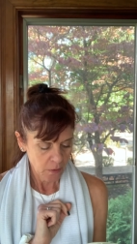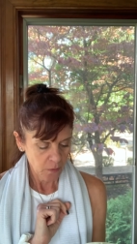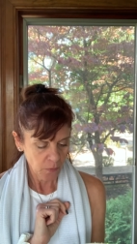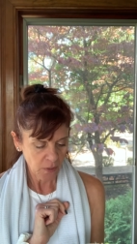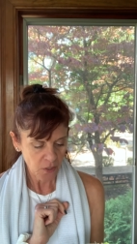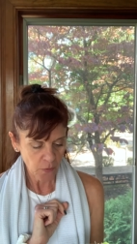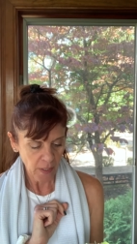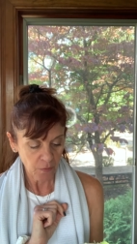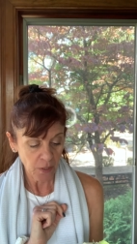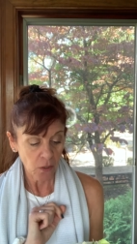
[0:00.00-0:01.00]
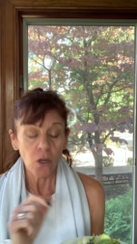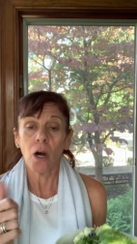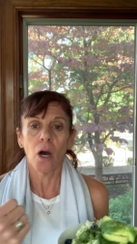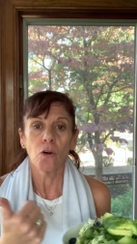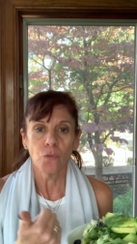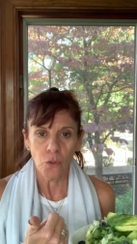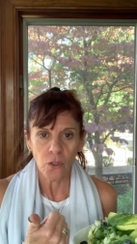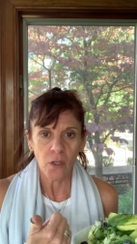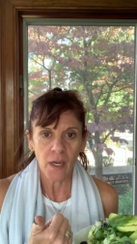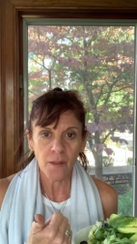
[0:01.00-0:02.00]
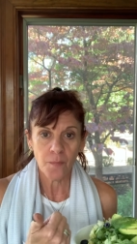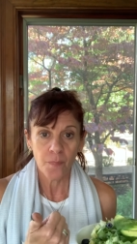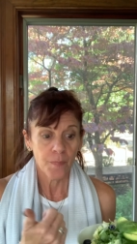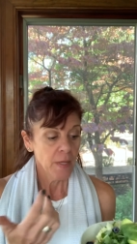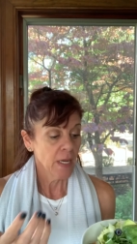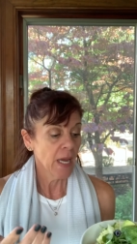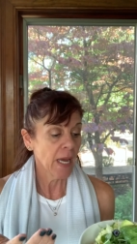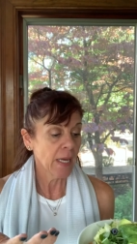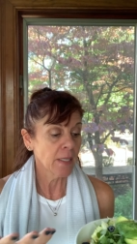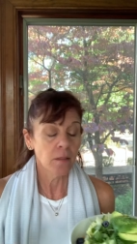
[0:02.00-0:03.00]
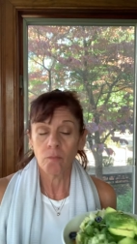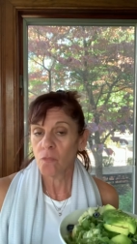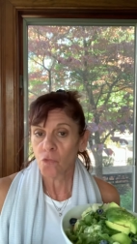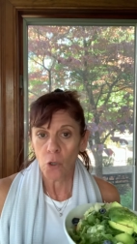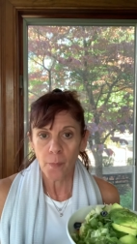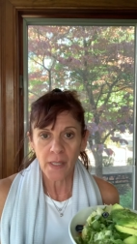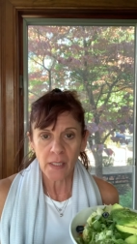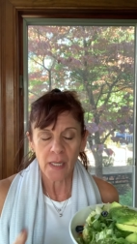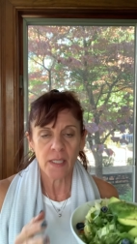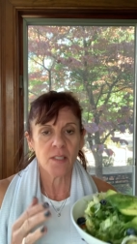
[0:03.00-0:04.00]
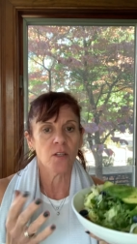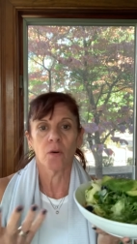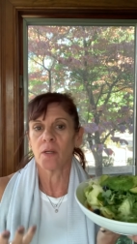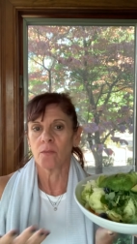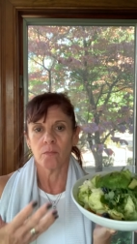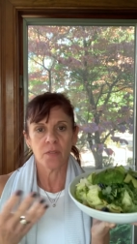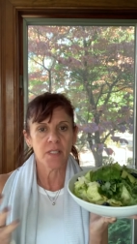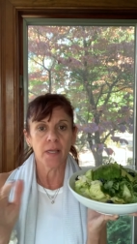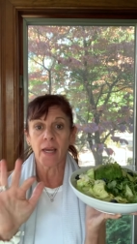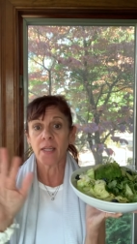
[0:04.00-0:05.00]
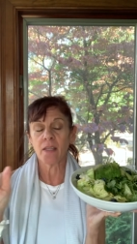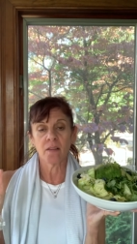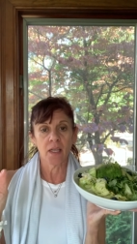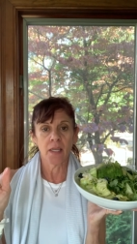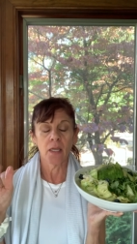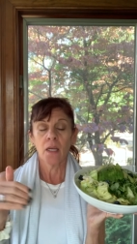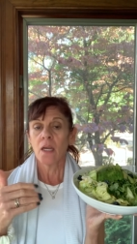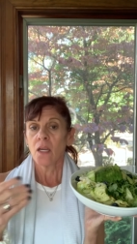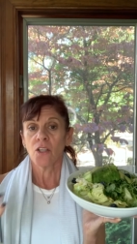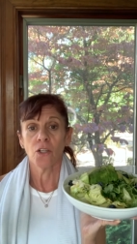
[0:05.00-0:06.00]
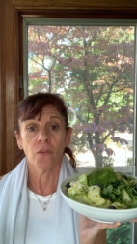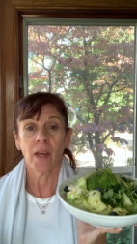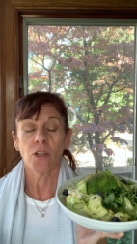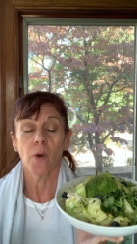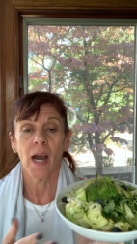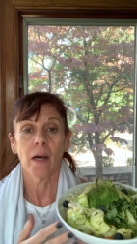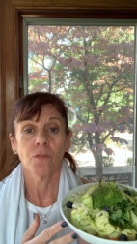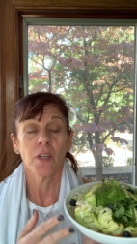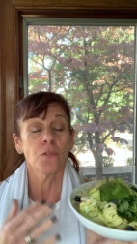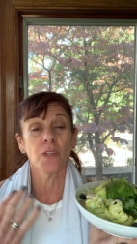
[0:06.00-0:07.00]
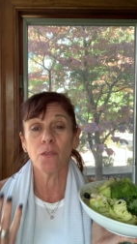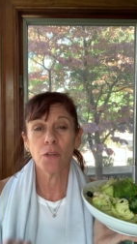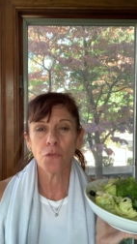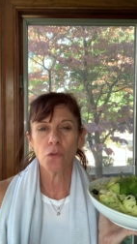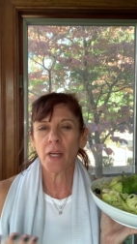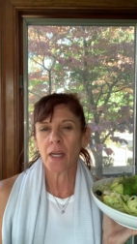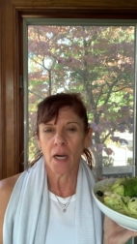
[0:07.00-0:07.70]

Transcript: what else do i have in here arugula and romaine lettuce so i say anything you know that you have if even if you like